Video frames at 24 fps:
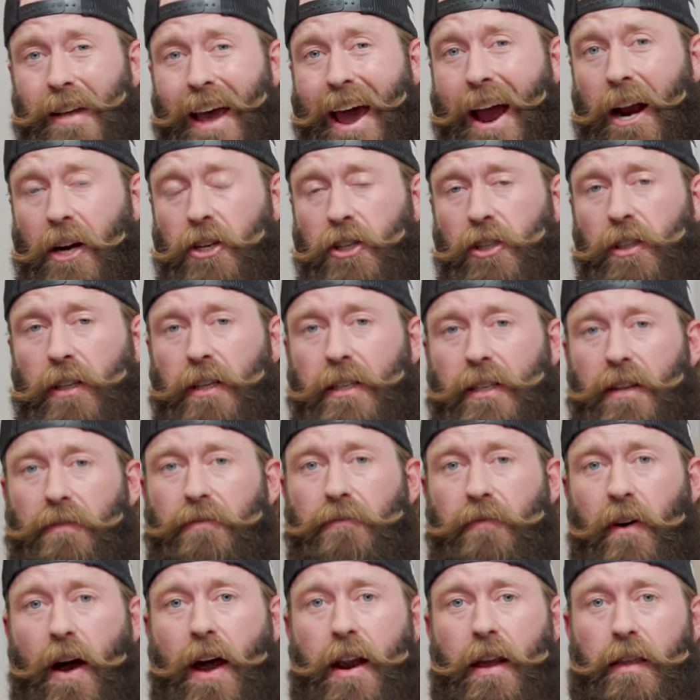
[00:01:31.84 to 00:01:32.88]
to actually
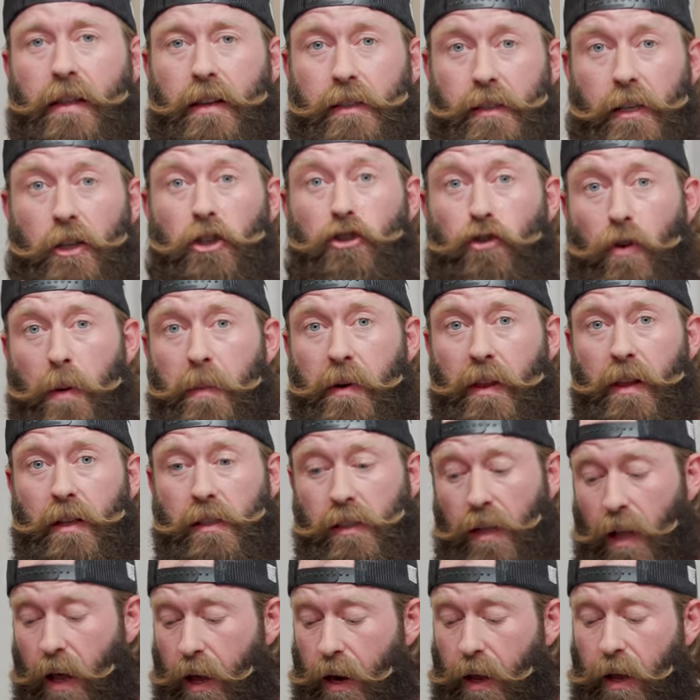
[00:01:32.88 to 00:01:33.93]
defining this and trimming
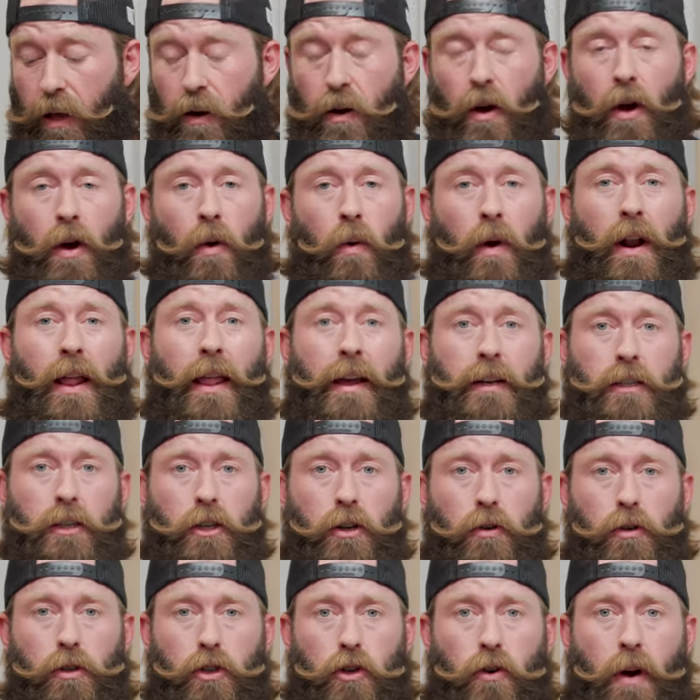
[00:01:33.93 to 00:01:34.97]
this line in, what I like to
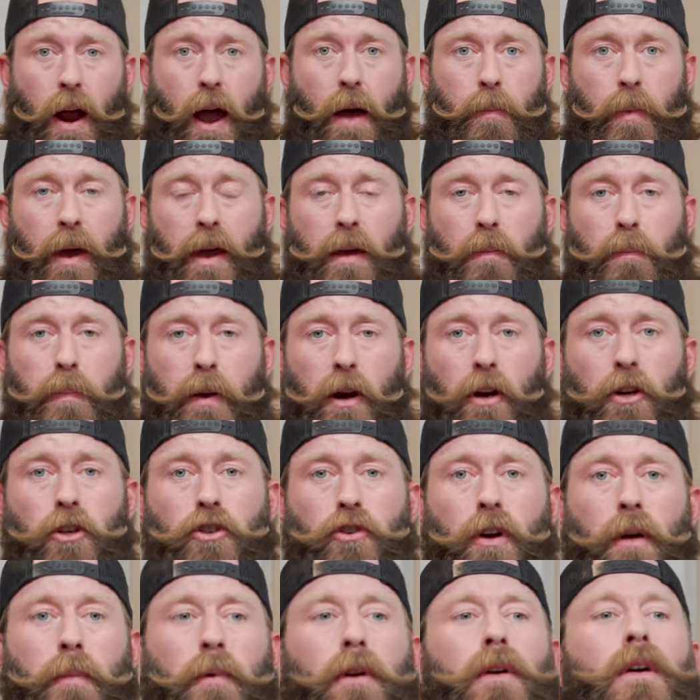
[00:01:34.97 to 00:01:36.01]
do is grab a beard
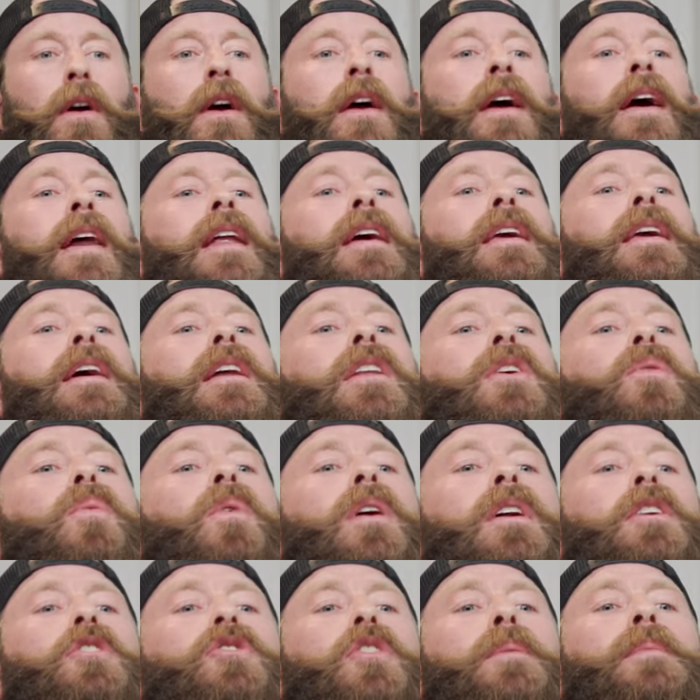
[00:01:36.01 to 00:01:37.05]
trimmer. And again, you
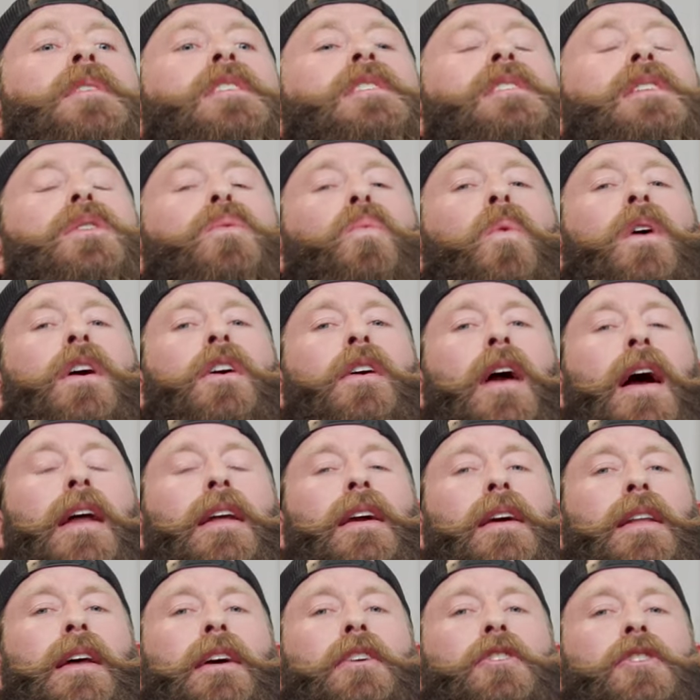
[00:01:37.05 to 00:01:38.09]
wanna trim this in where your head
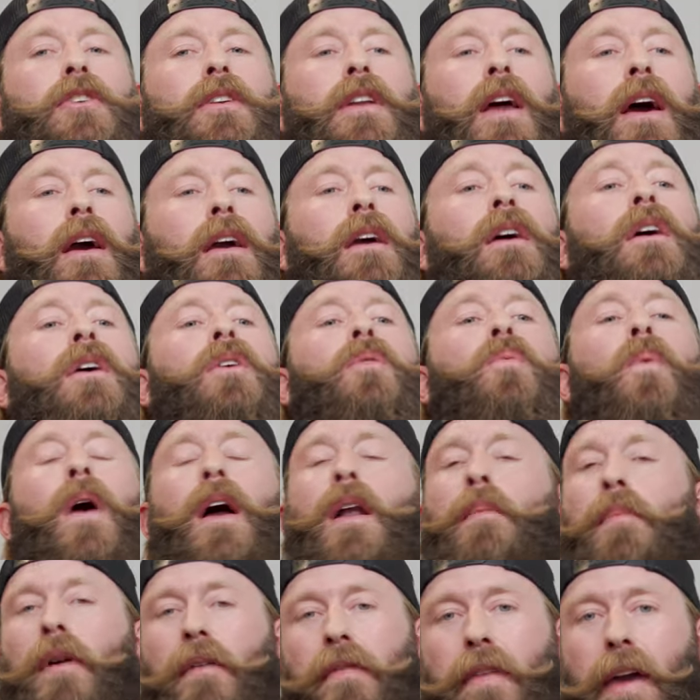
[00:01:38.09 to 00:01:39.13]
connects your neck,
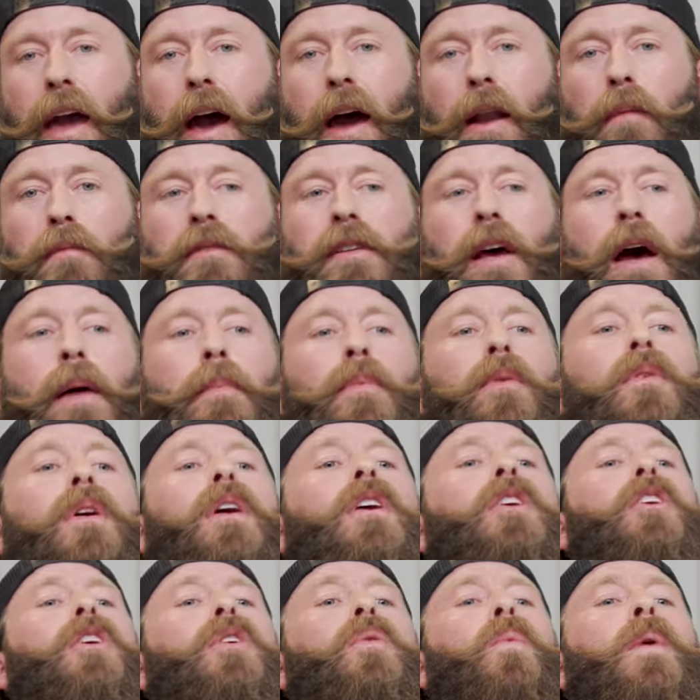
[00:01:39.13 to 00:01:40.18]
right above the Adam's apple.
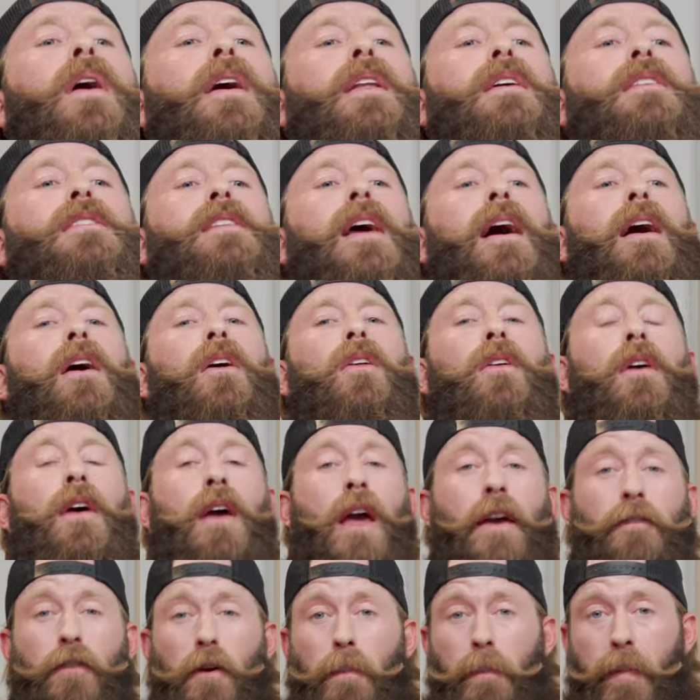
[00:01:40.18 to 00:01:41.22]
A good way to tell
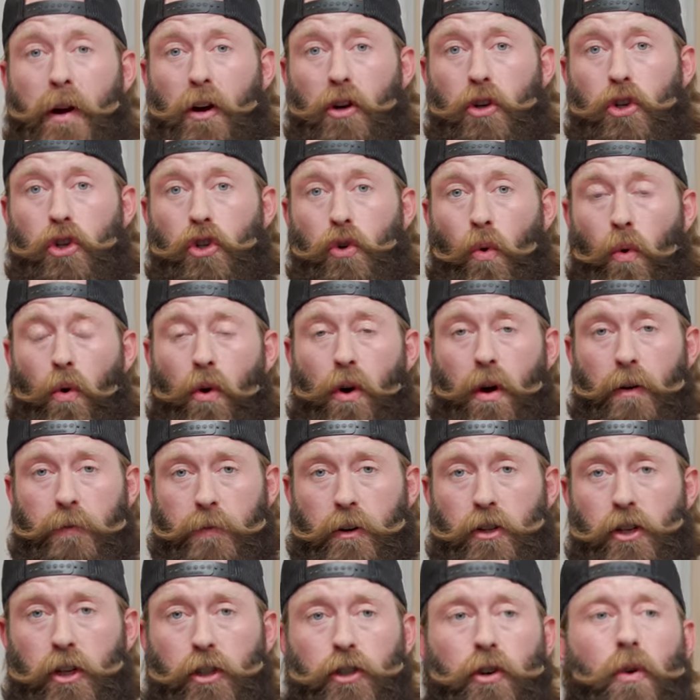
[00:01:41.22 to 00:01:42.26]
if your beard's shorter, if
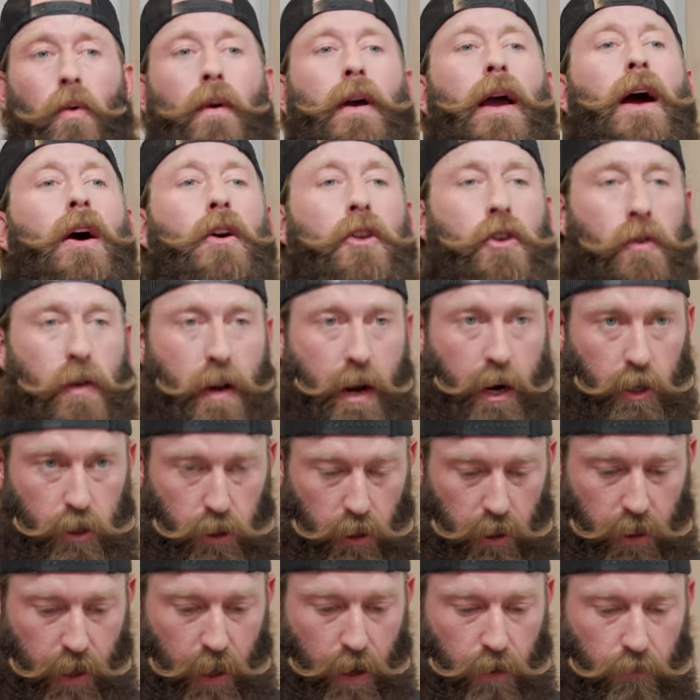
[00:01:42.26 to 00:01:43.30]
you're just growing out, you can
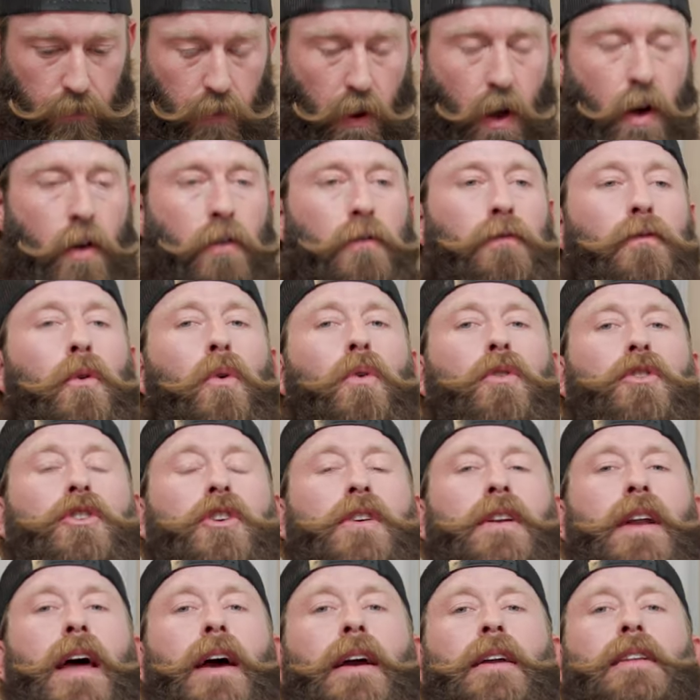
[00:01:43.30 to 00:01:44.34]
actually kind of fold
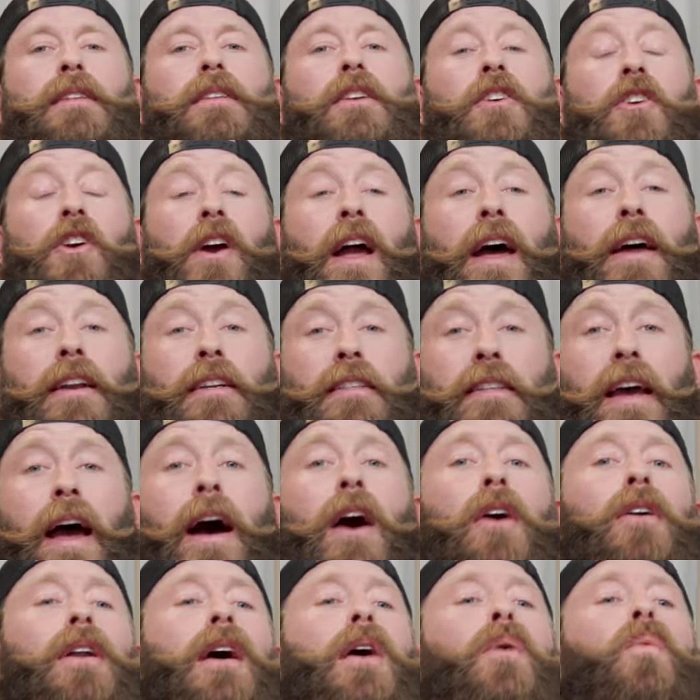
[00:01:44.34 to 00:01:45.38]
your neck, your head
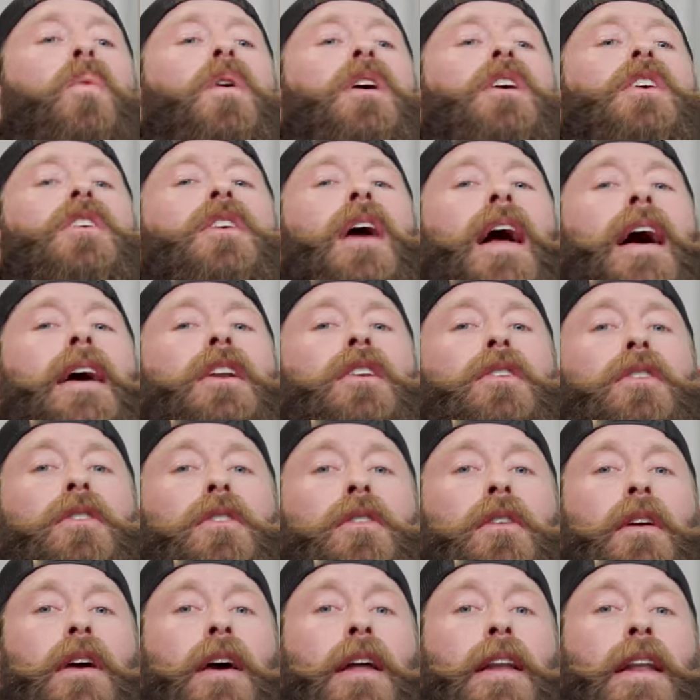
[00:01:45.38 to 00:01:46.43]
down and where your head
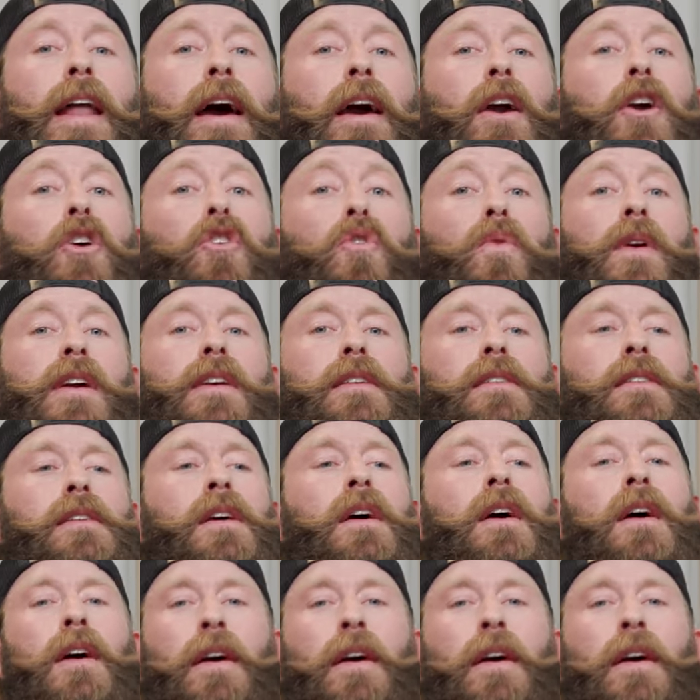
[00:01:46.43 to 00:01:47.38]
and neck crease,